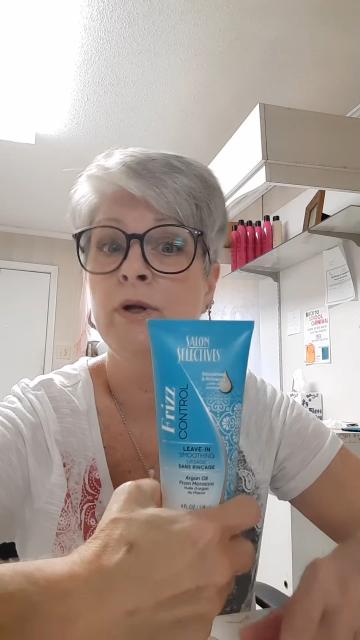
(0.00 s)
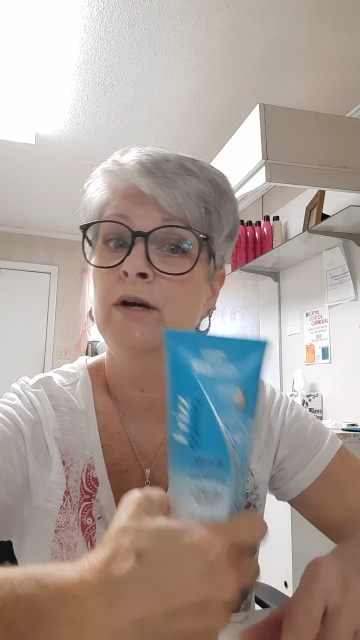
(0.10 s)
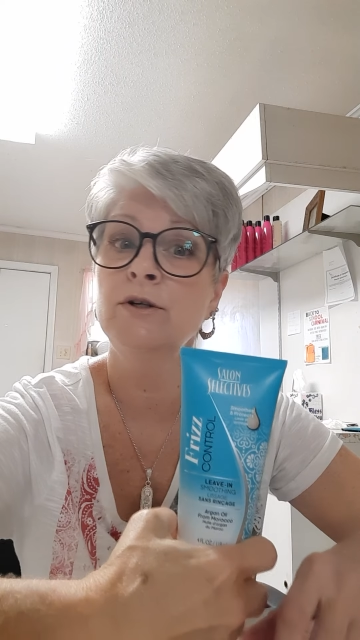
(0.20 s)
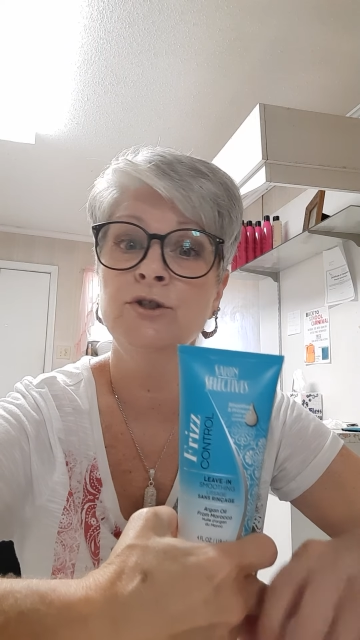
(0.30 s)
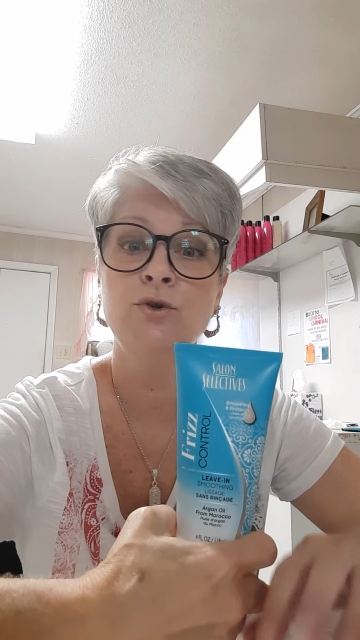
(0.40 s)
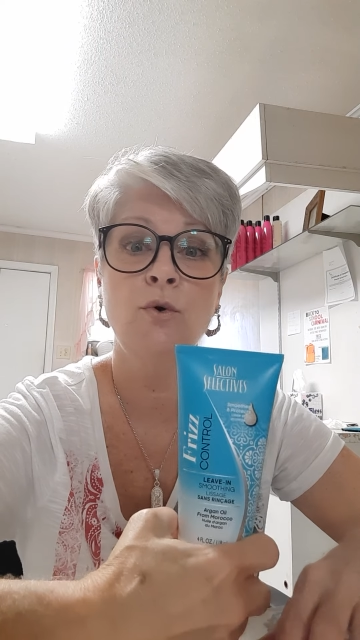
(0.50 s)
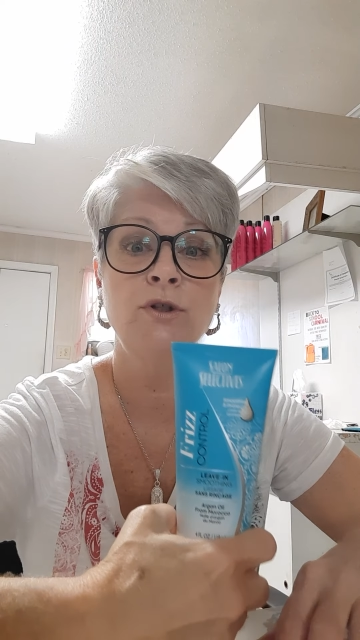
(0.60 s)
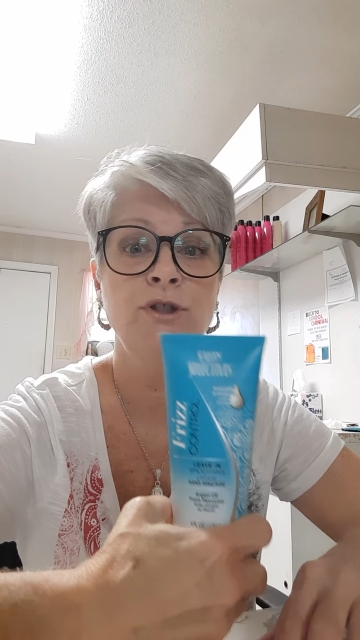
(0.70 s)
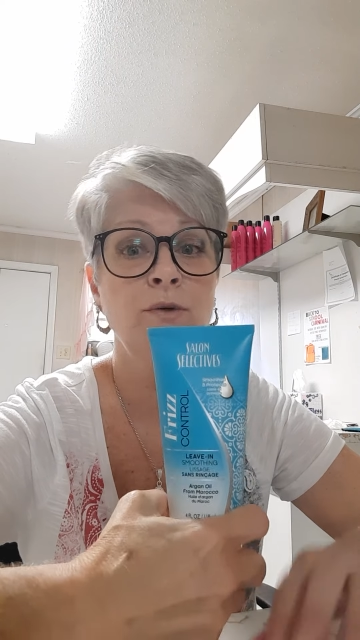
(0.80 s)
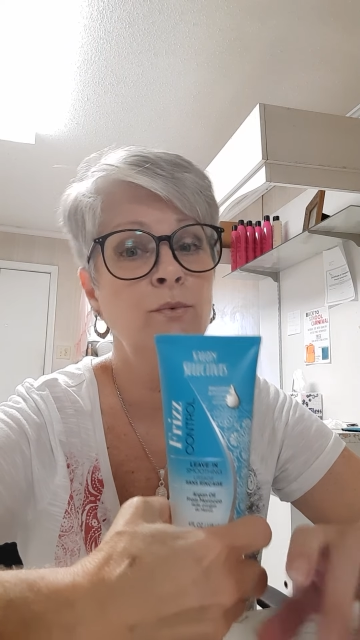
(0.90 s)
Here in
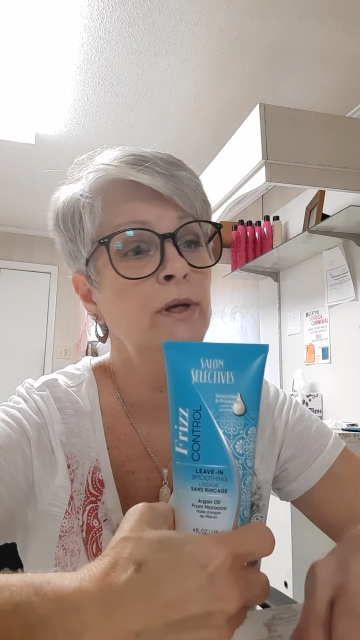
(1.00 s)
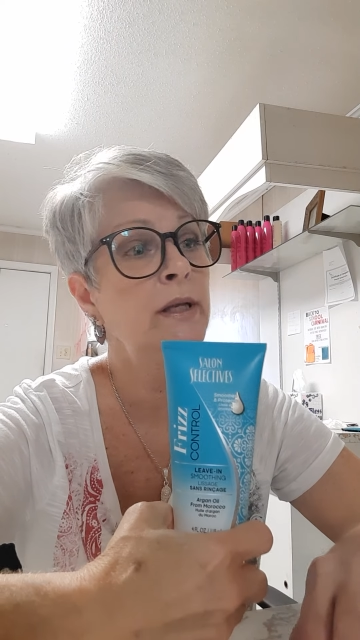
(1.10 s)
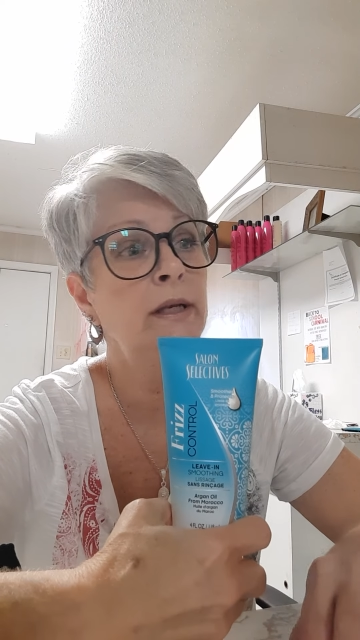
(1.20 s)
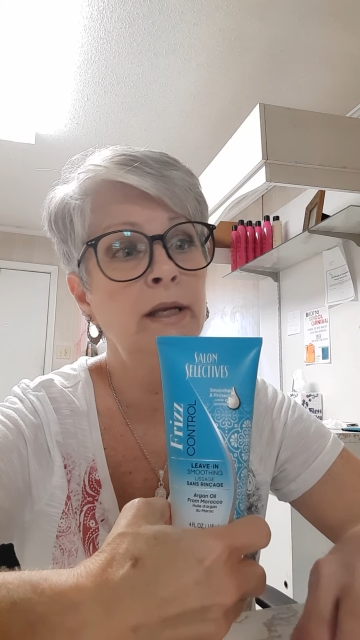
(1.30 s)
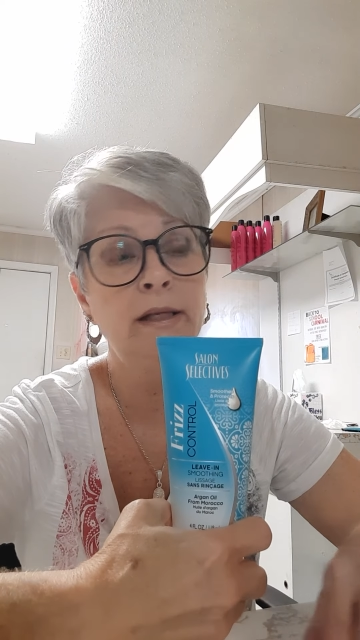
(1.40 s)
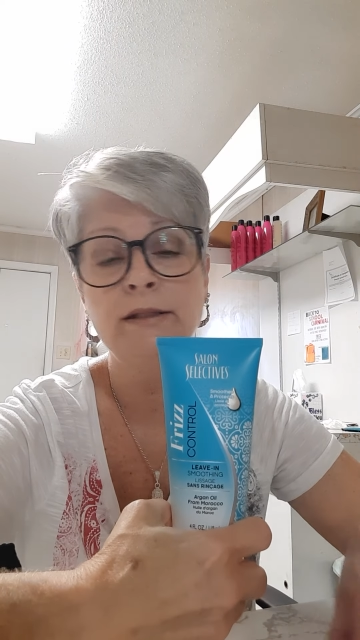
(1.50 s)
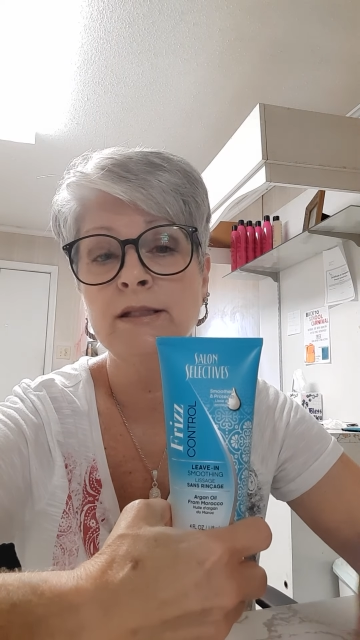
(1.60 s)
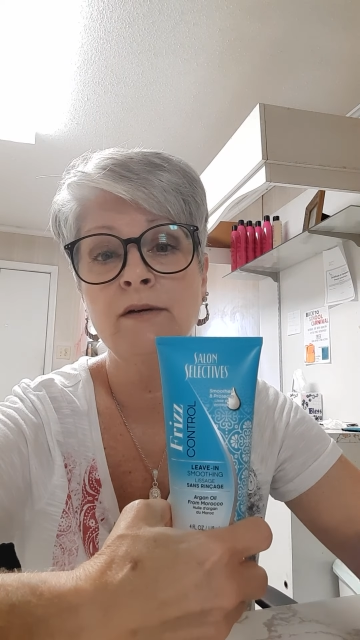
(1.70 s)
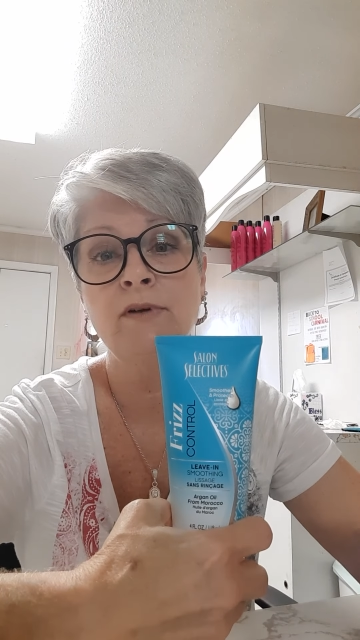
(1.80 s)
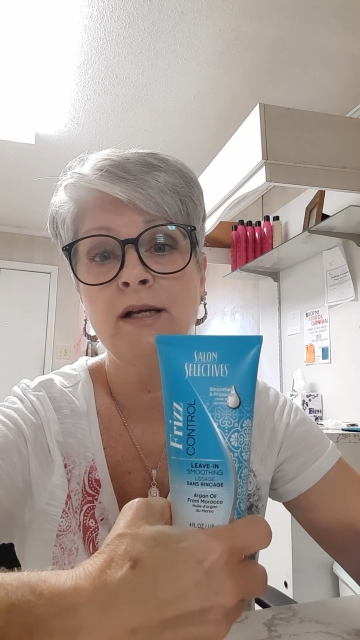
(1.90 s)
Georgia, we need
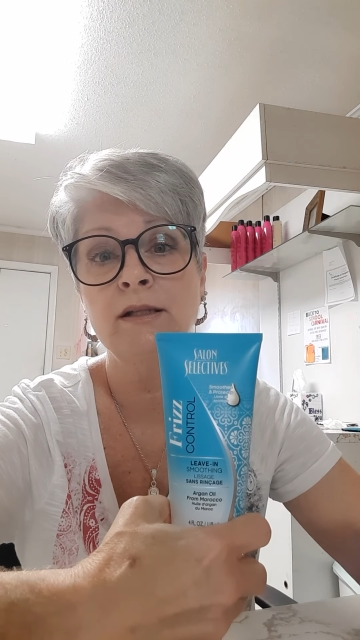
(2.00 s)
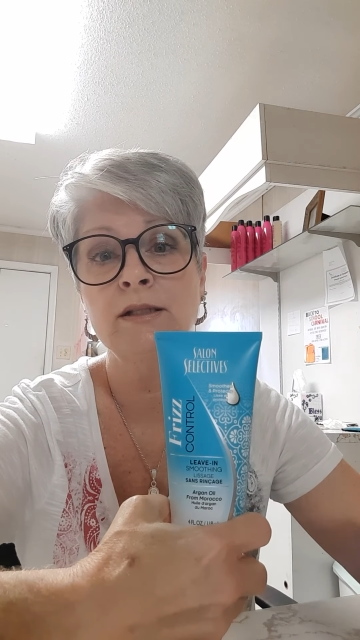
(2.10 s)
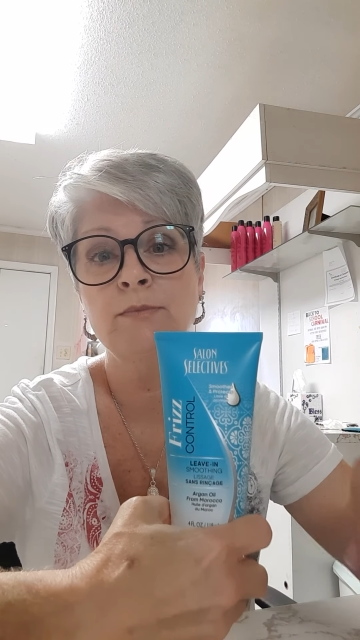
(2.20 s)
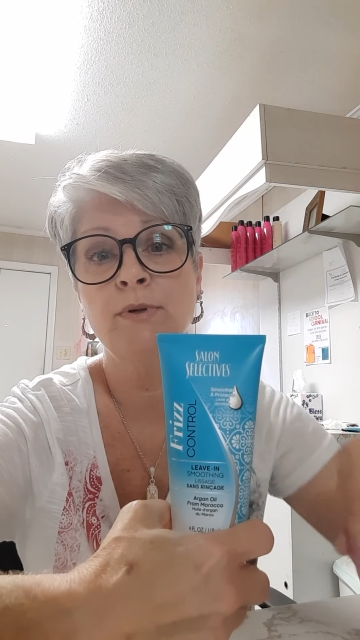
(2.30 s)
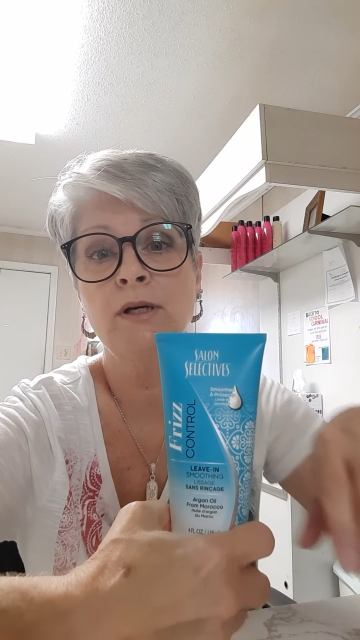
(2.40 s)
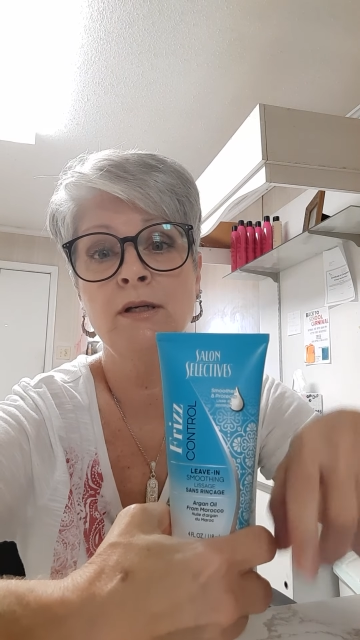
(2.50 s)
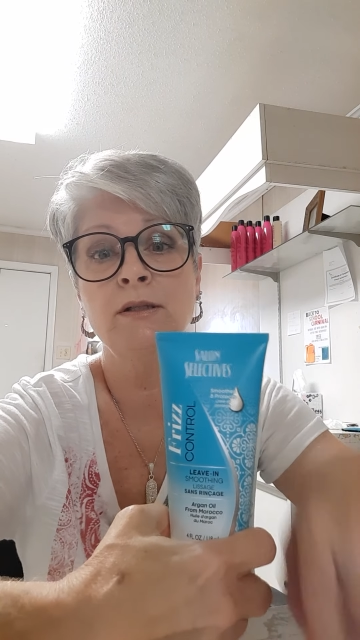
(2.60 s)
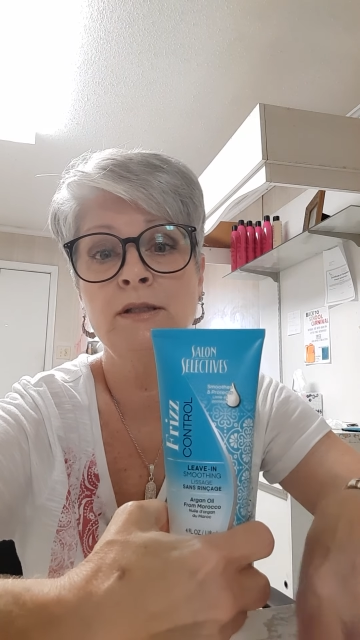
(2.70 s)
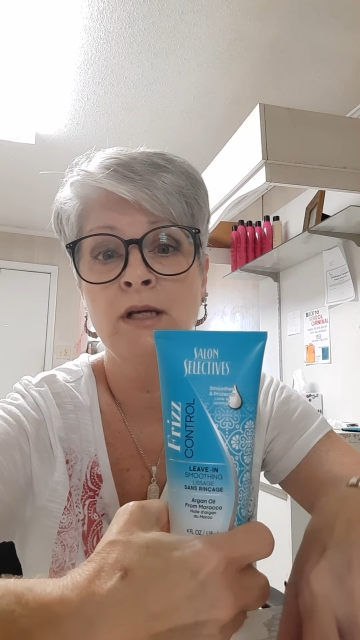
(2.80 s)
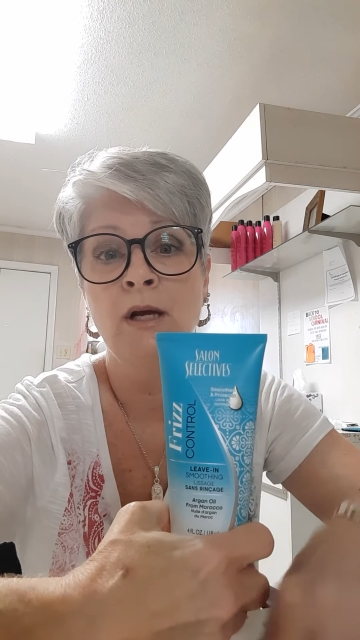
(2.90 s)
stuff like this
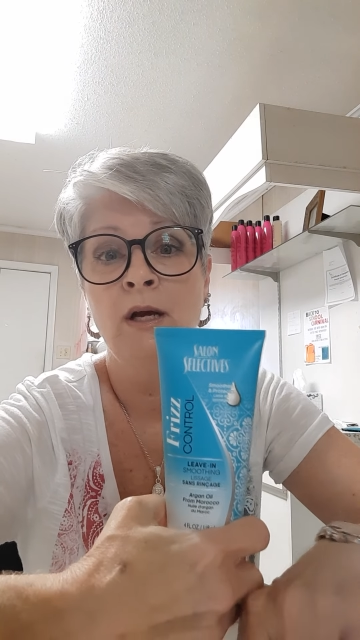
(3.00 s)
because